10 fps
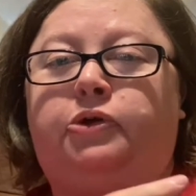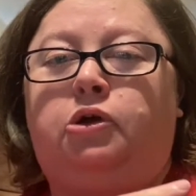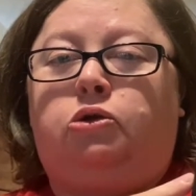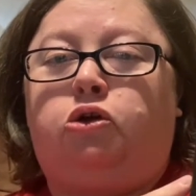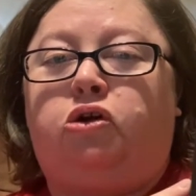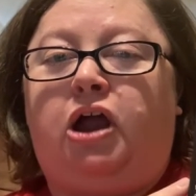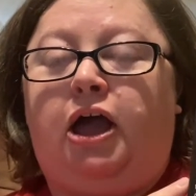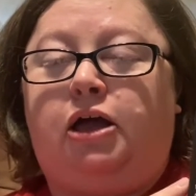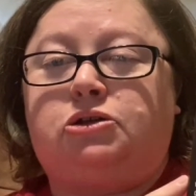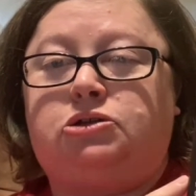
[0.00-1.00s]
Your
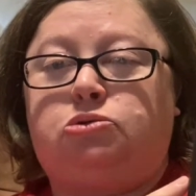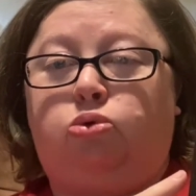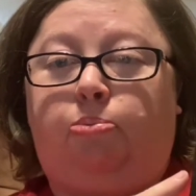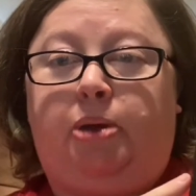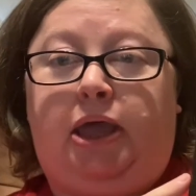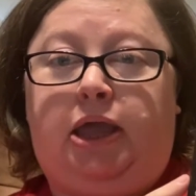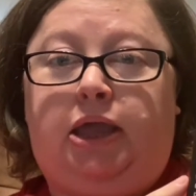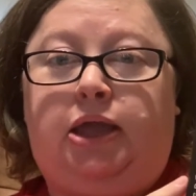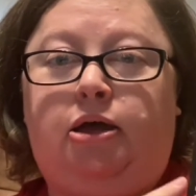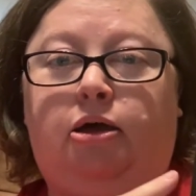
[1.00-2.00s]
House Will
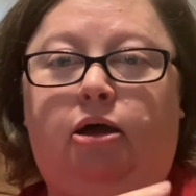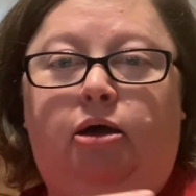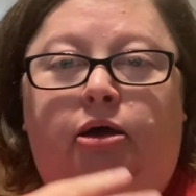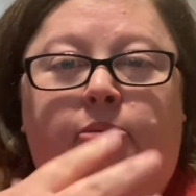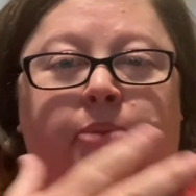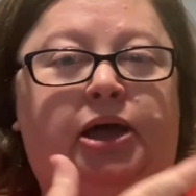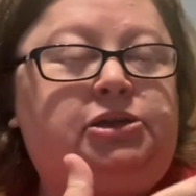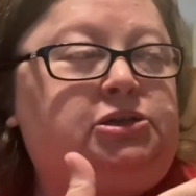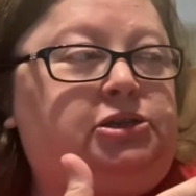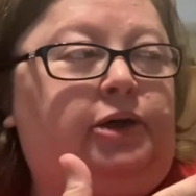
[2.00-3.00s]
Pay by
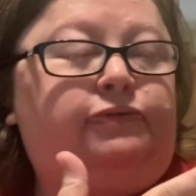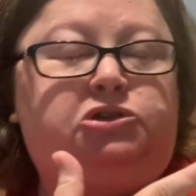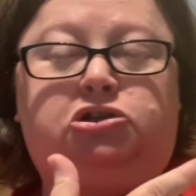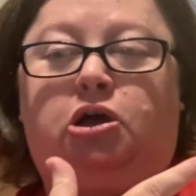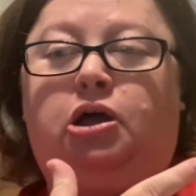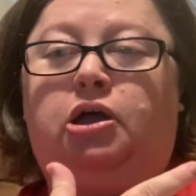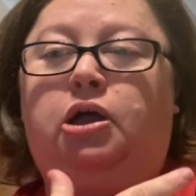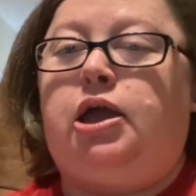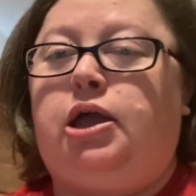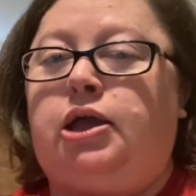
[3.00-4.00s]
Steph Cha.
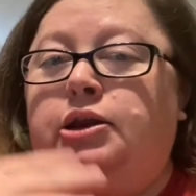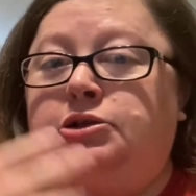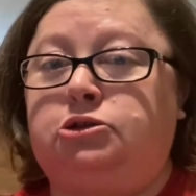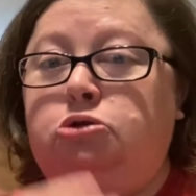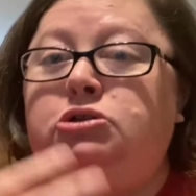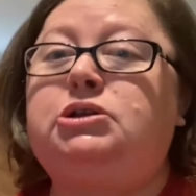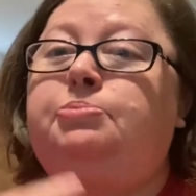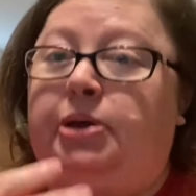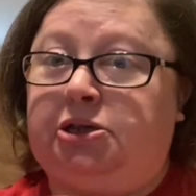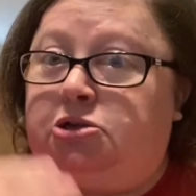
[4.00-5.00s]
It is loosely
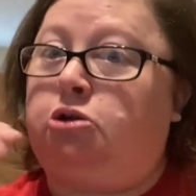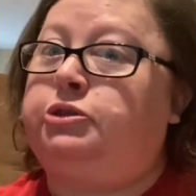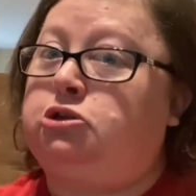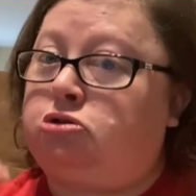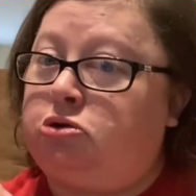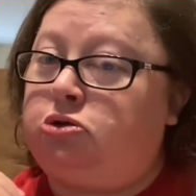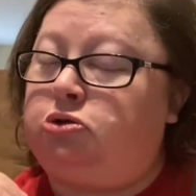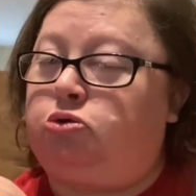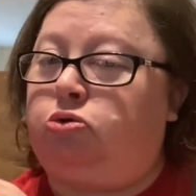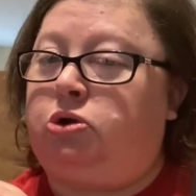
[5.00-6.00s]
based on the true
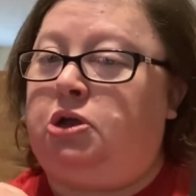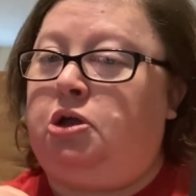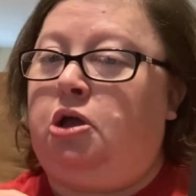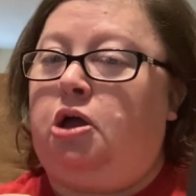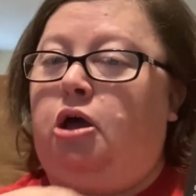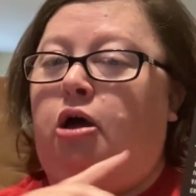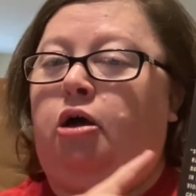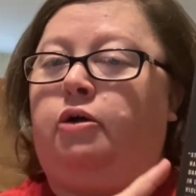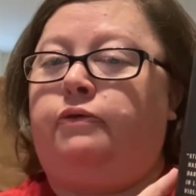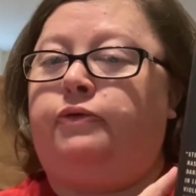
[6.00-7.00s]
story
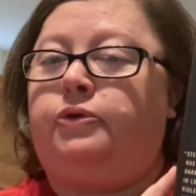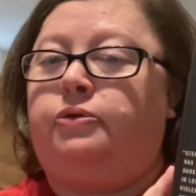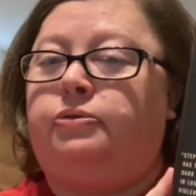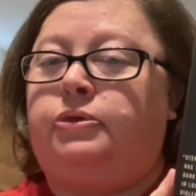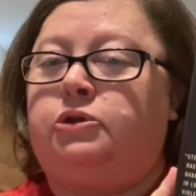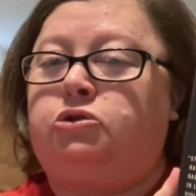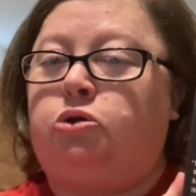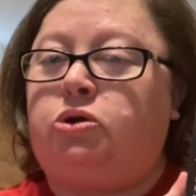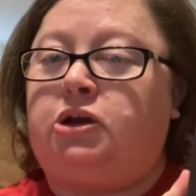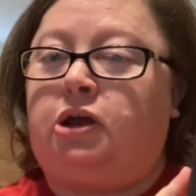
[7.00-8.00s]
of the
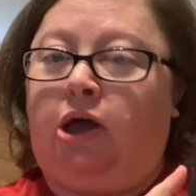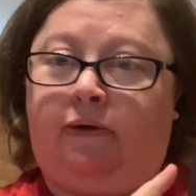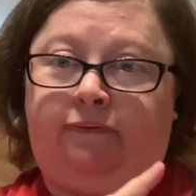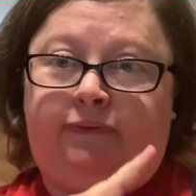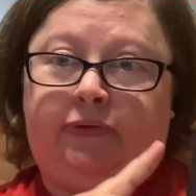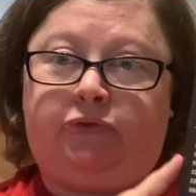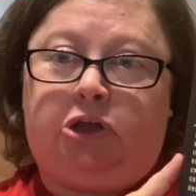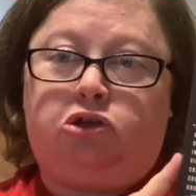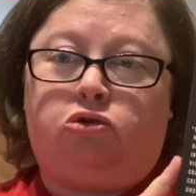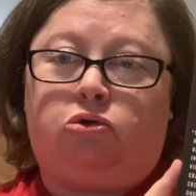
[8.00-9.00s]
shooting of
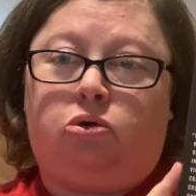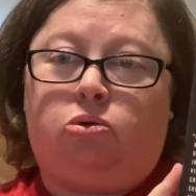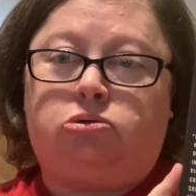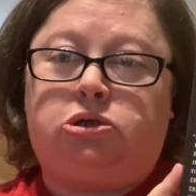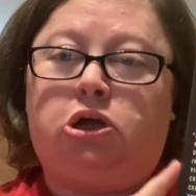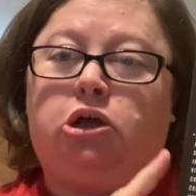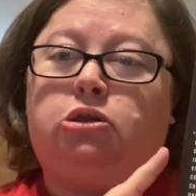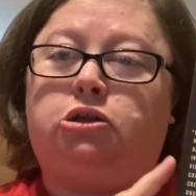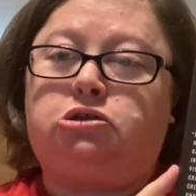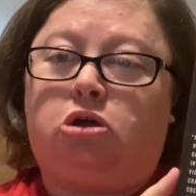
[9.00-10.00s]
15-year-old
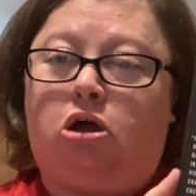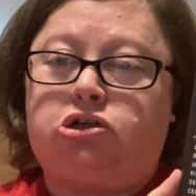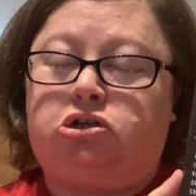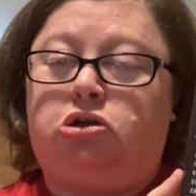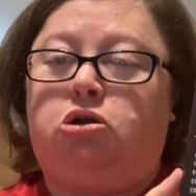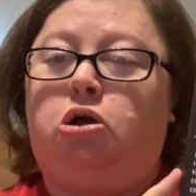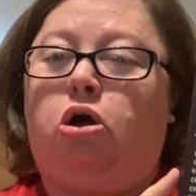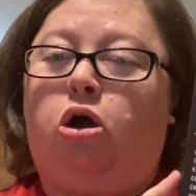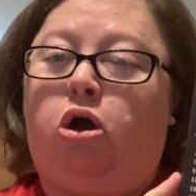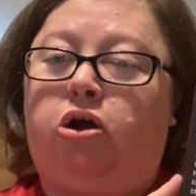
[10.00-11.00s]
Latasha
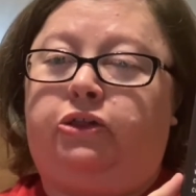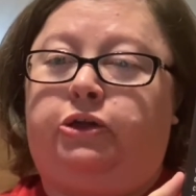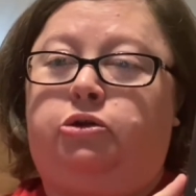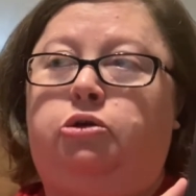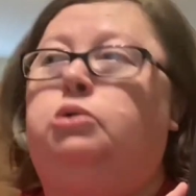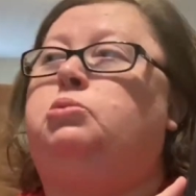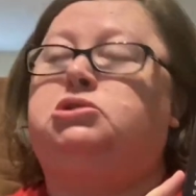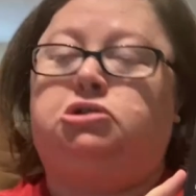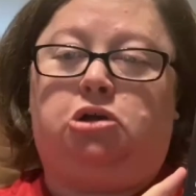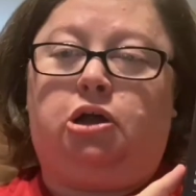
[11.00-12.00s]
Harlan, who was
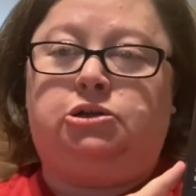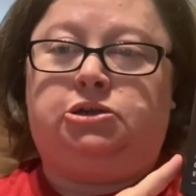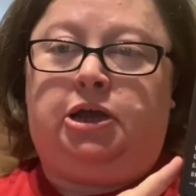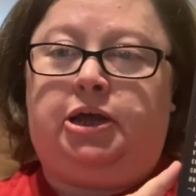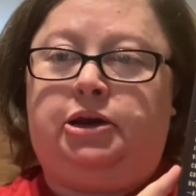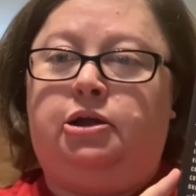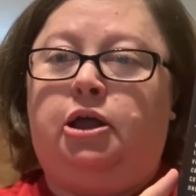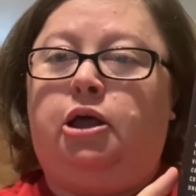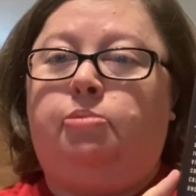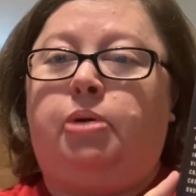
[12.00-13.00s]
shot dead
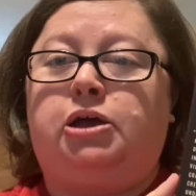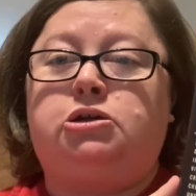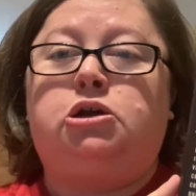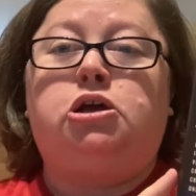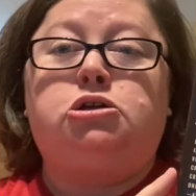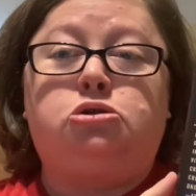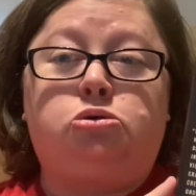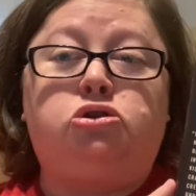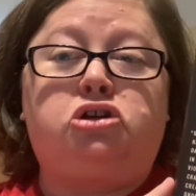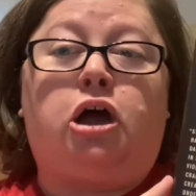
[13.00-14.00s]
by
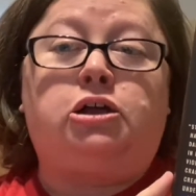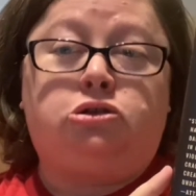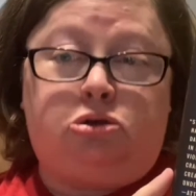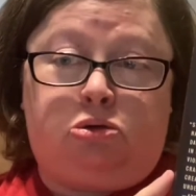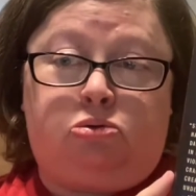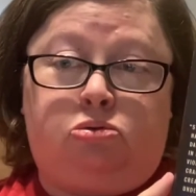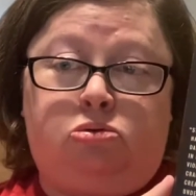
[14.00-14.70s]
Suja Do